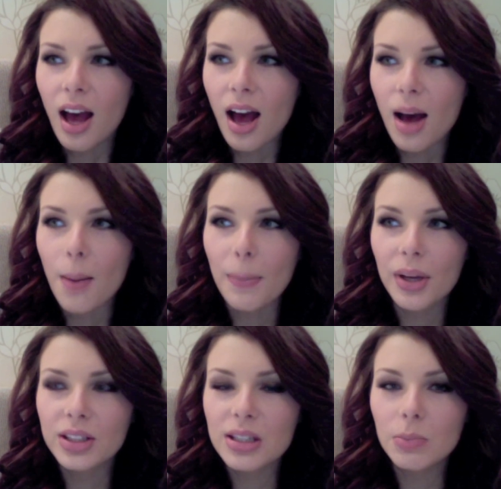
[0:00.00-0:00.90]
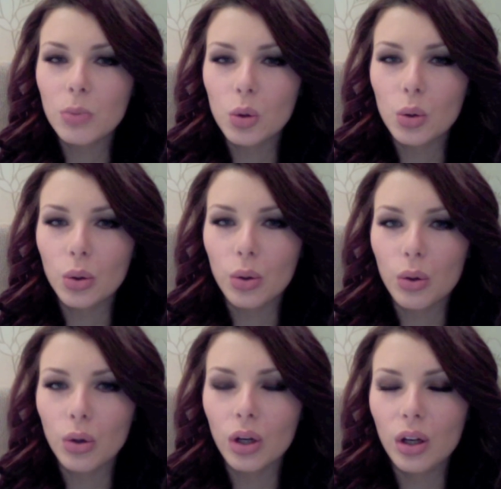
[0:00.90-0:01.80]
It's
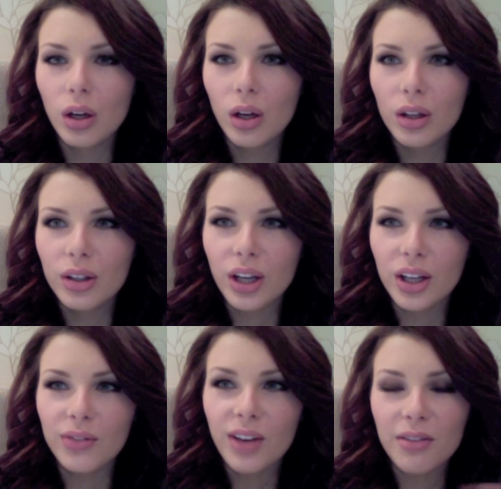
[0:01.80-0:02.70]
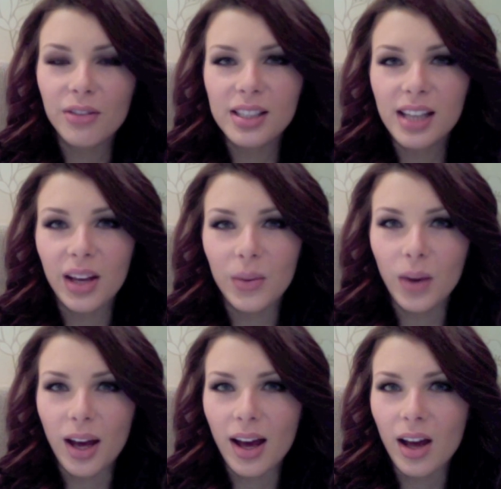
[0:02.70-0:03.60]
more kind of everyday
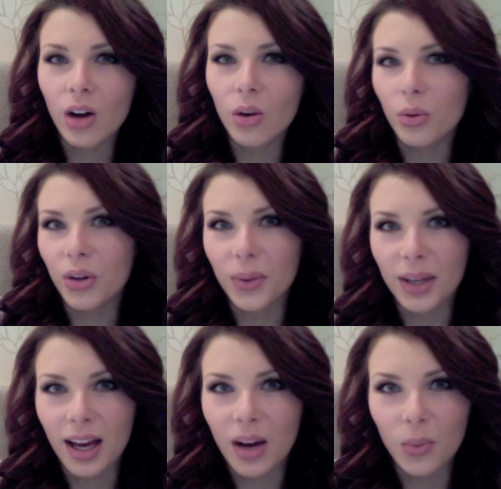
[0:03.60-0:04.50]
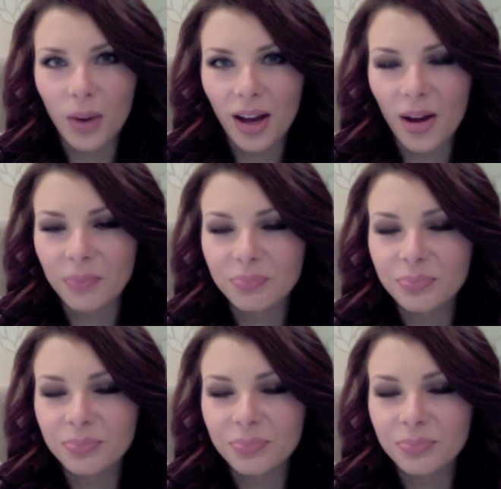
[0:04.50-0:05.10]
wear or going out wear.